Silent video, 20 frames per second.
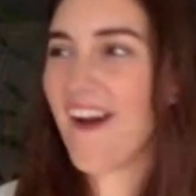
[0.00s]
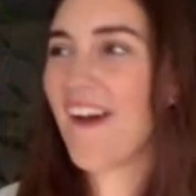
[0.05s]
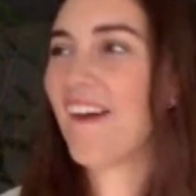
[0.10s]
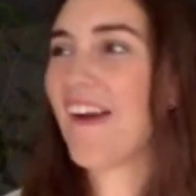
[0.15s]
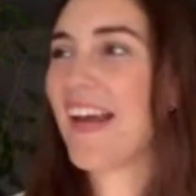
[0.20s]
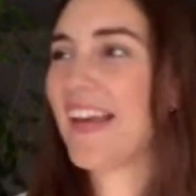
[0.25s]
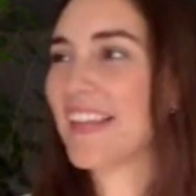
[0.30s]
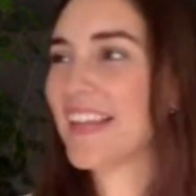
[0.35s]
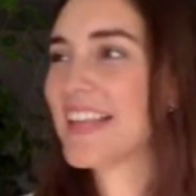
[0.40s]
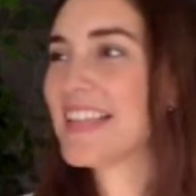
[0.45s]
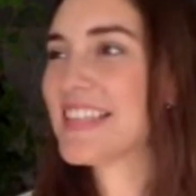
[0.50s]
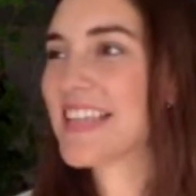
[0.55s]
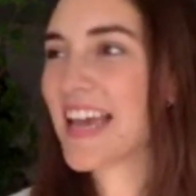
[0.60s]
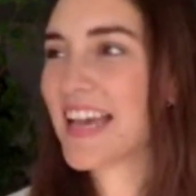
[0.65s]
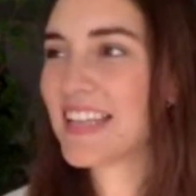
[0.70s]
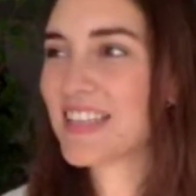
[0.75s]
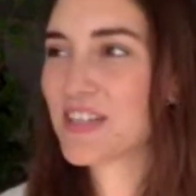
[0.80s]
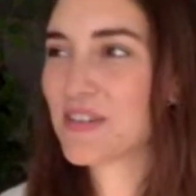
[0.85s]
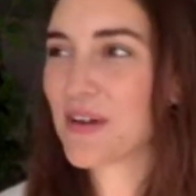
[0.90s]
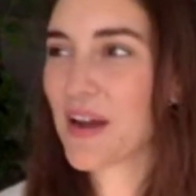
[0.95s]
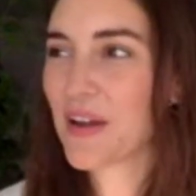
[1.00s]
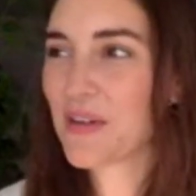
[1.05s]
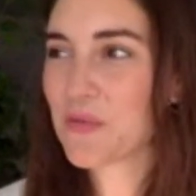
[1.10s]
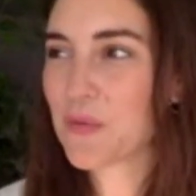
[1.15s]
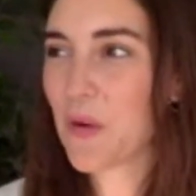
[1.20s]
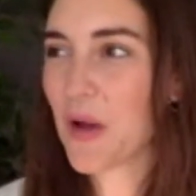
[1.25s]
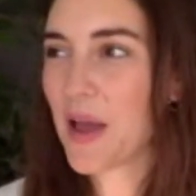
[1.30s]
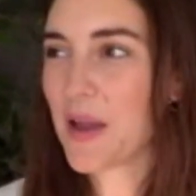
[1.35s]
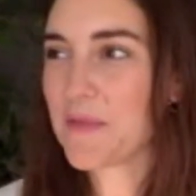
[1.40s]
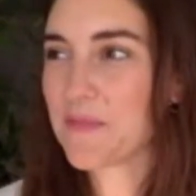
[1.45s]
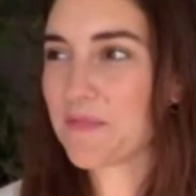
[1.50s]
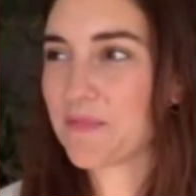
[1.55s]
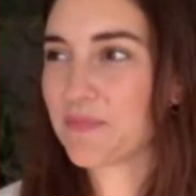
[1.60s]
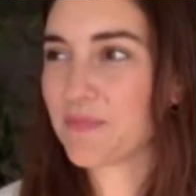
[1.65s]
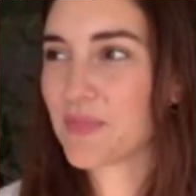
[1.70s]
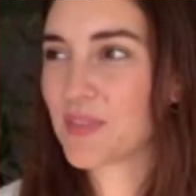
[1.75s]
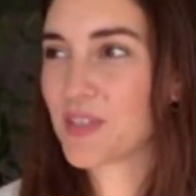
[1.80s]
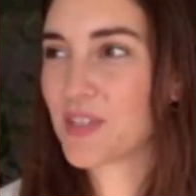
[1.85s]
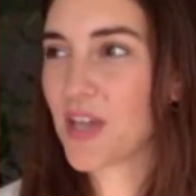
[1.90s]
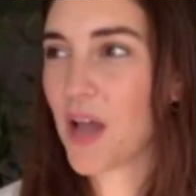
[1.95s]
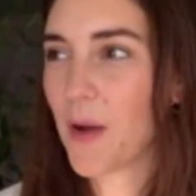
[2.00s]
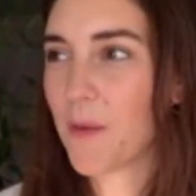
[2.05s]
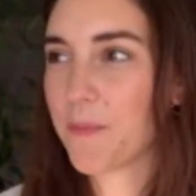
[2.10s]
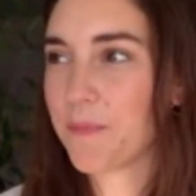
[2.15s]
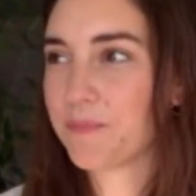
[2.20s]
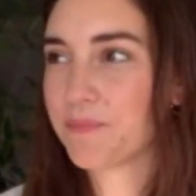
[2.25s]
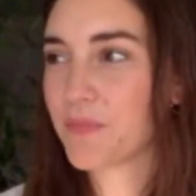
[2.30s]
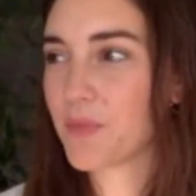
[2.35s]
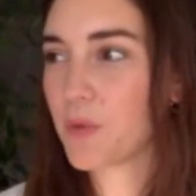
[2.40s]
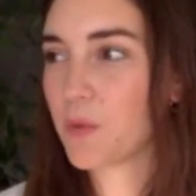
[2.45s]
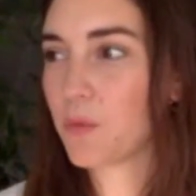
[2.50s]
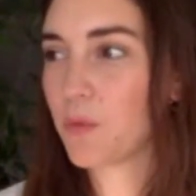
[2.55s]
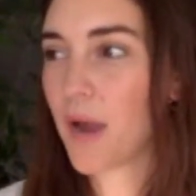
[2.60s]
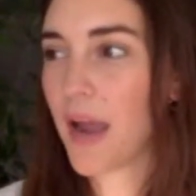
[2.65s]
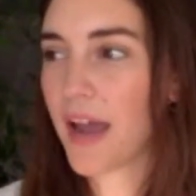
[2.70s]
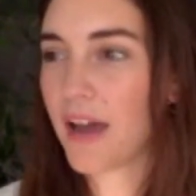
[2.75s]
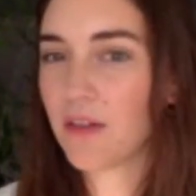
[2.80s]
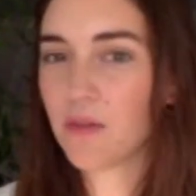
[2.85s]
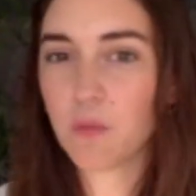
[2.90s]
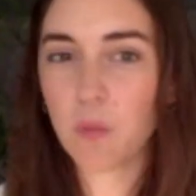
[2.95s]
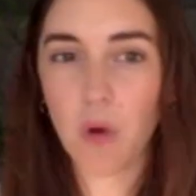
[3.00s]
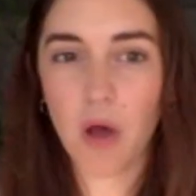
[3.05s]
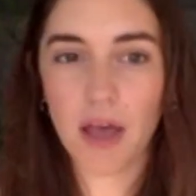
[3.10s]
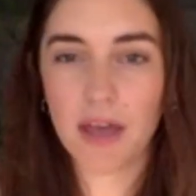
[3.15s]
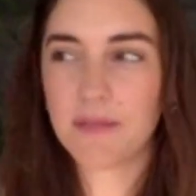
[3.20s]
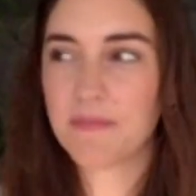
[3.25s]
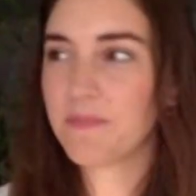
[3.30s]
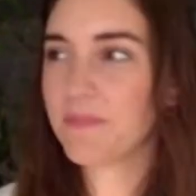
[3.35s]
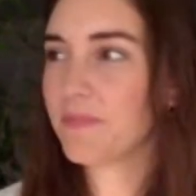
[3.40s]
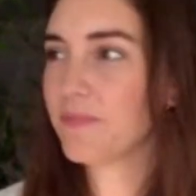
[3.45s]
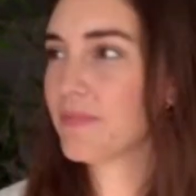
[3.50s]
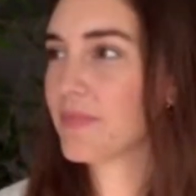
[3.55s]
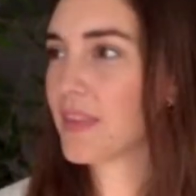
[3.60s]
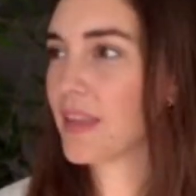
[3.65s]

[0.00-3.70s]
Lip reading: All right, let's head to round one. So round one,